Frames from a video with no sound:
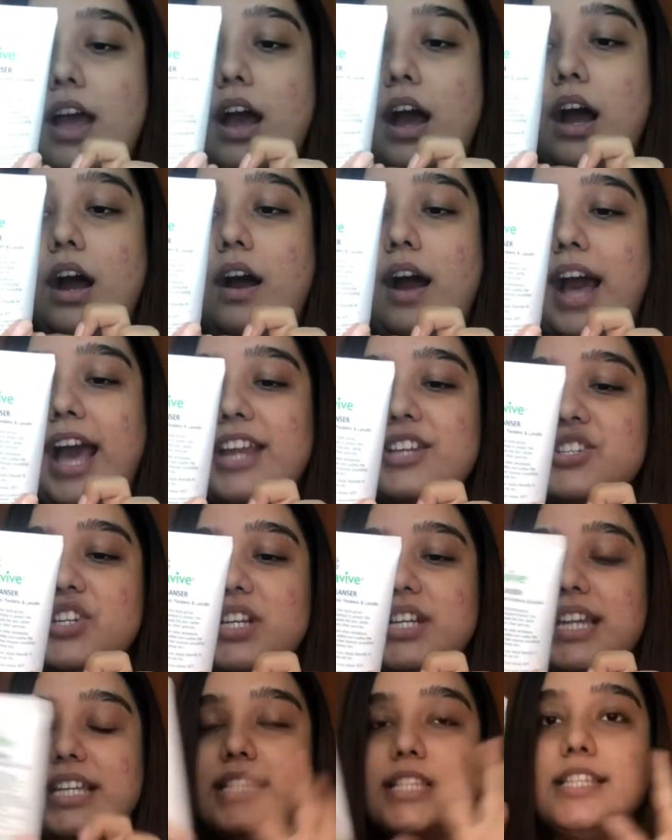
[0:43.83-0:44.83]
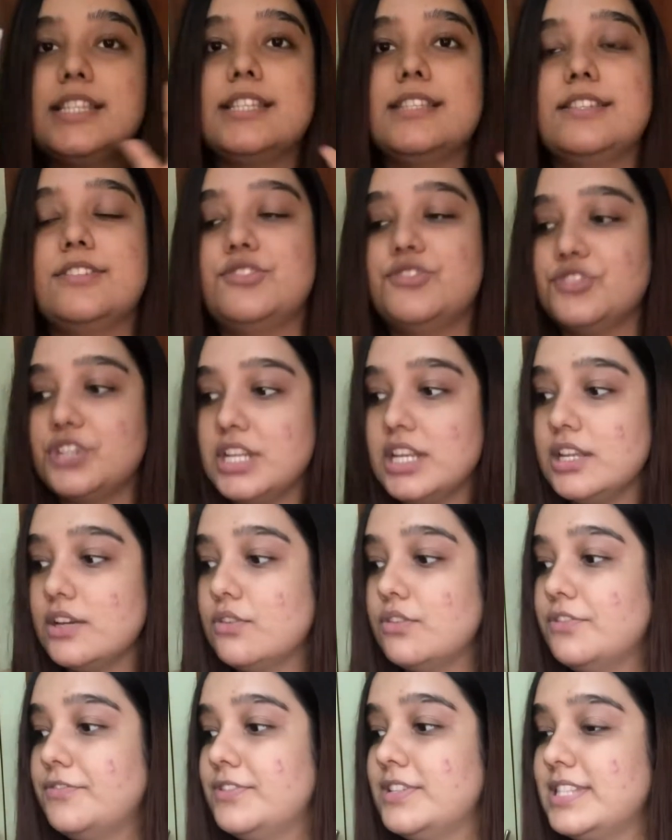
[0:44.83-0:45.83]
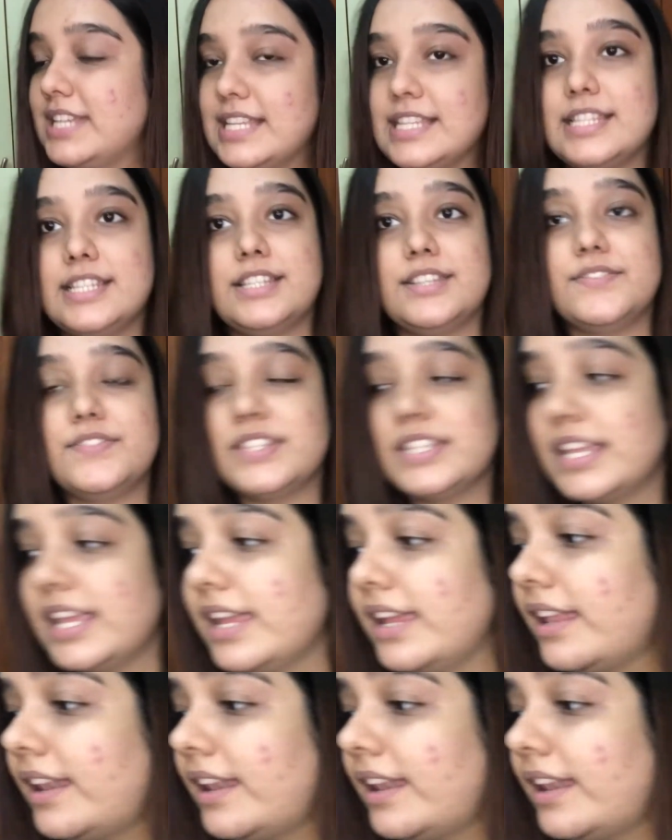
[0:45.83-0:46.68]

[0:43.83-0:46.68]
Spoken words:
Hydra Cleanser. This is really good for sensitive skin